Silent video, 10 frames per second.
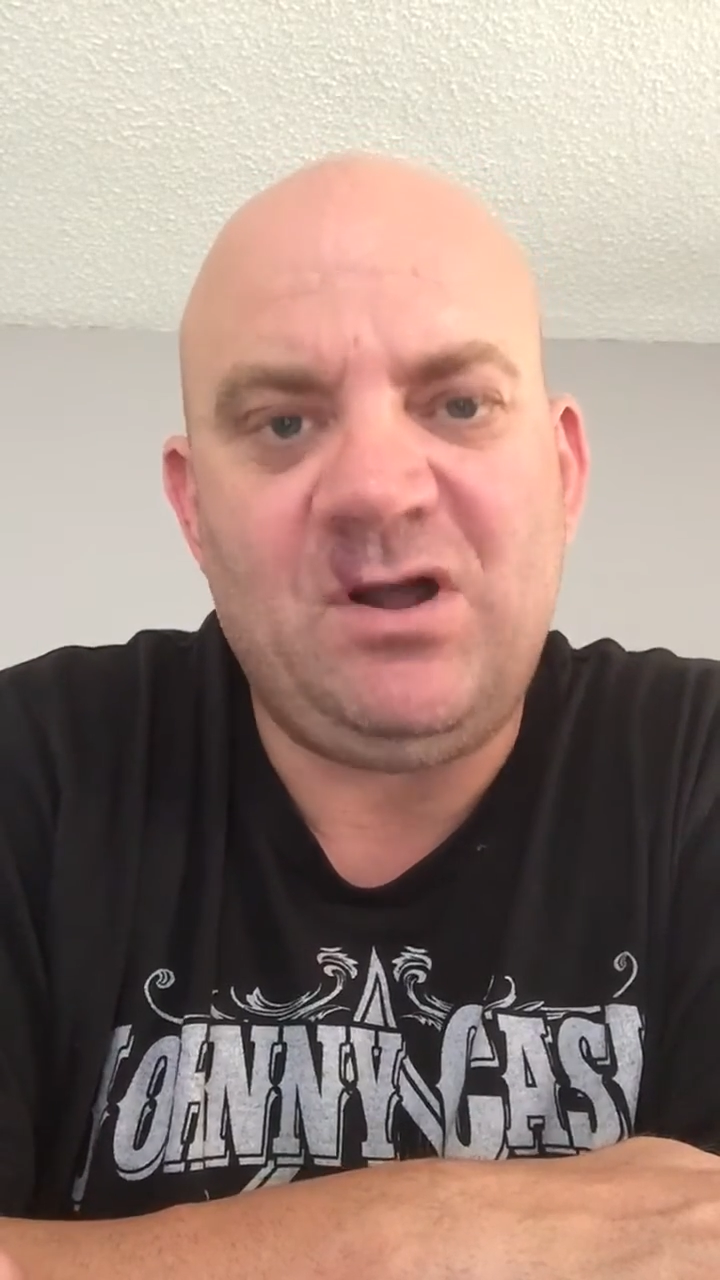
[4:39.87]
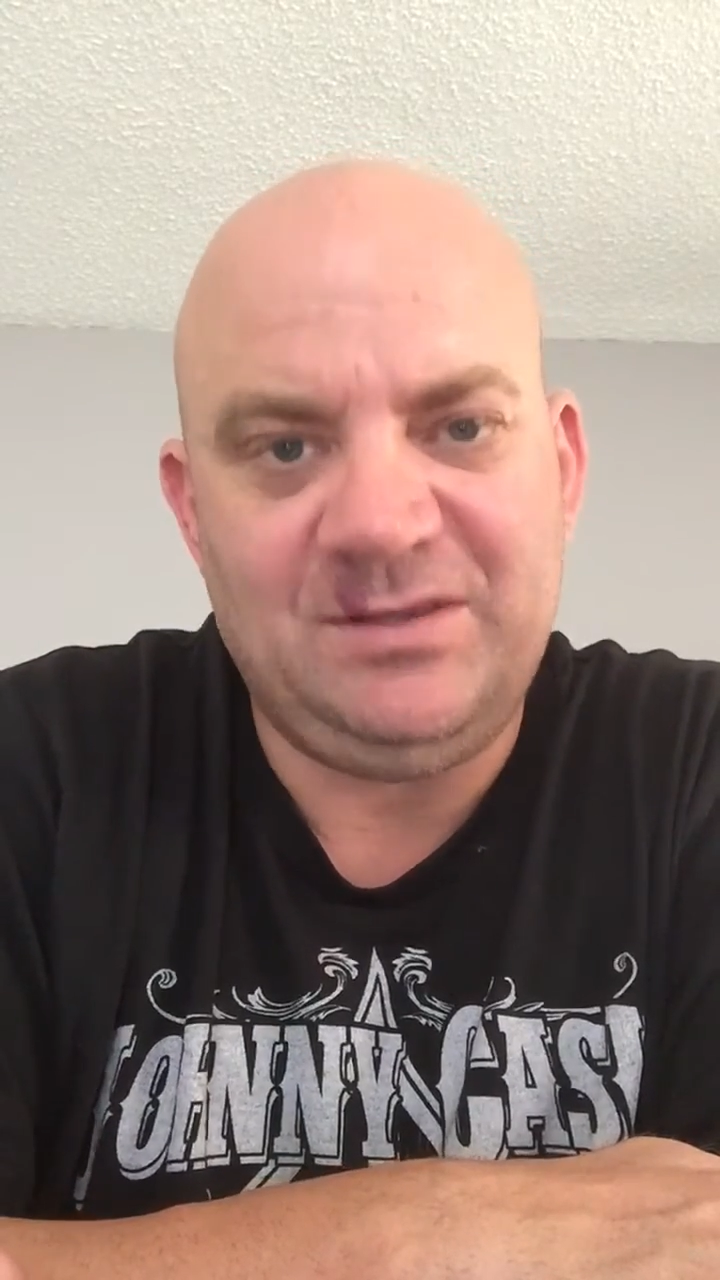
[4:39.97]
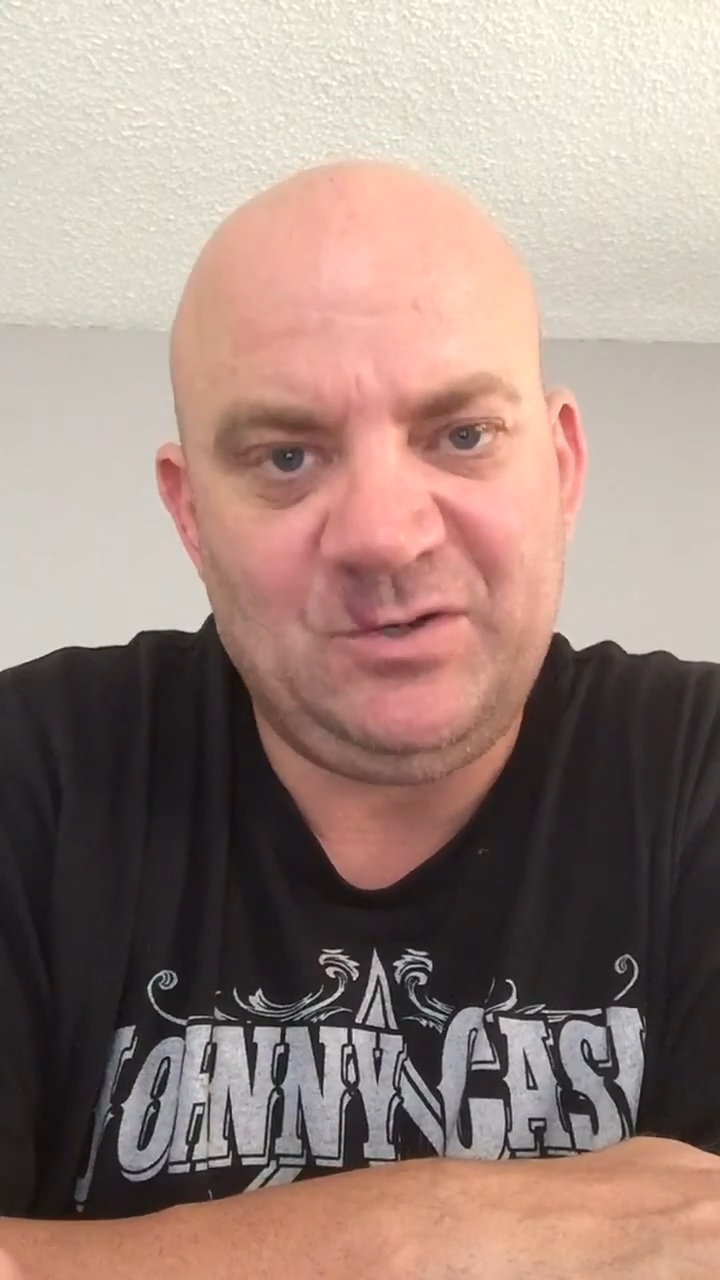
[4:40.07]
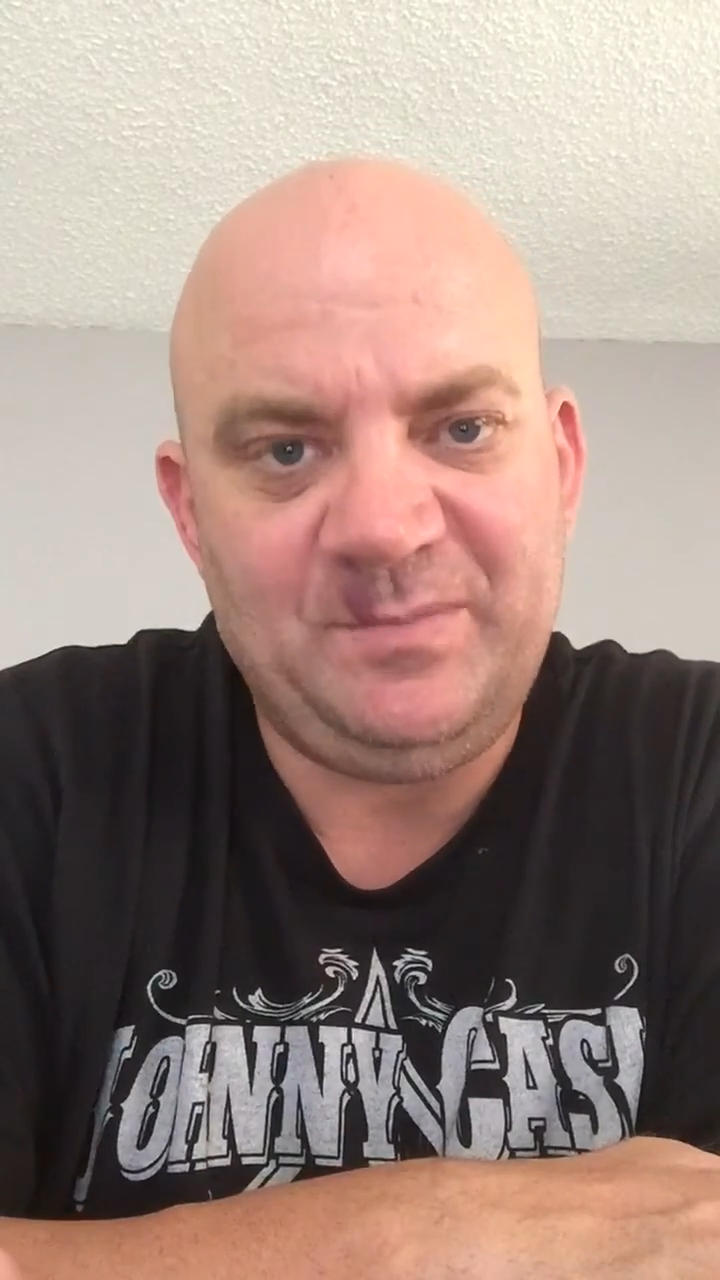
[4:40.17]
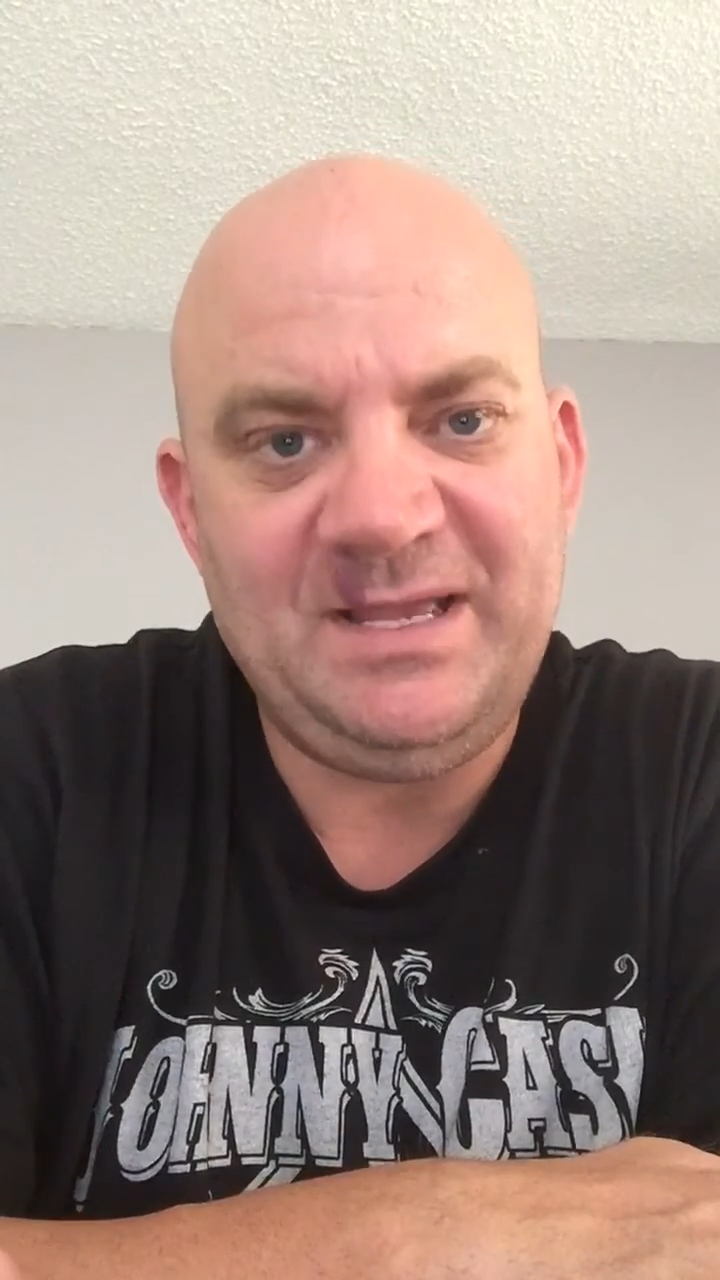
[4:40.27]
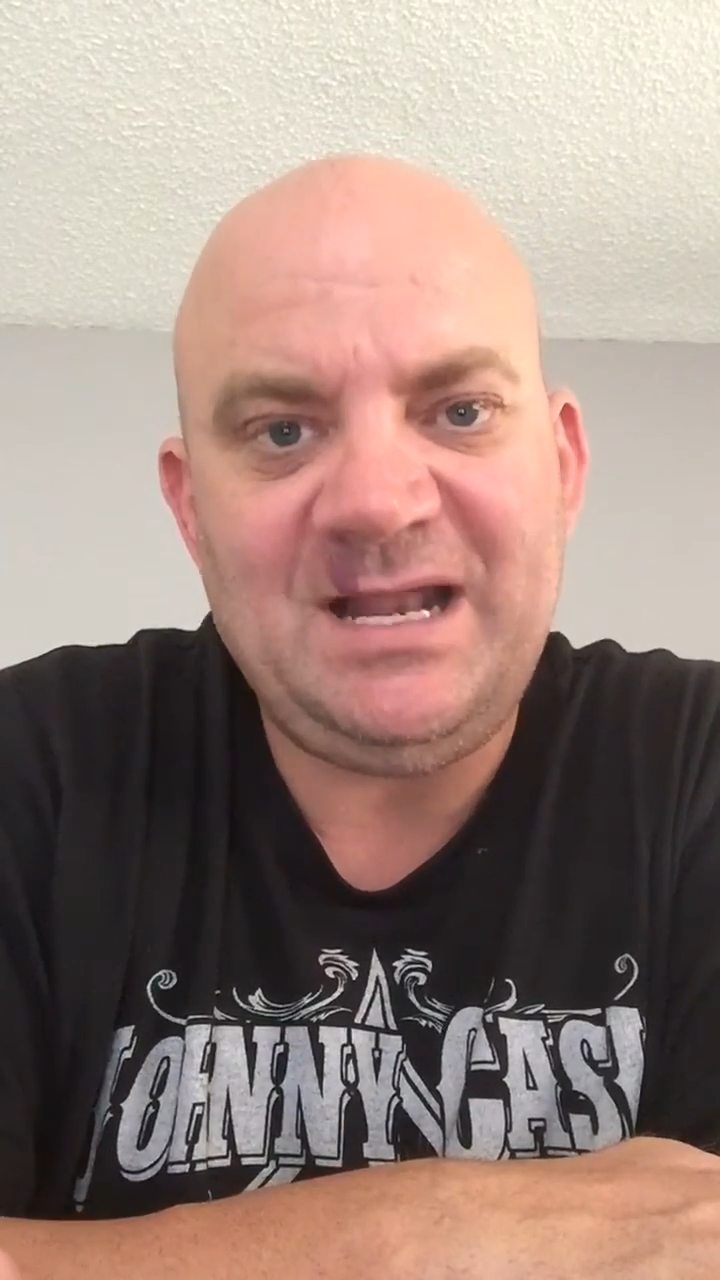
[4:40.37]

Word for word: a little bit.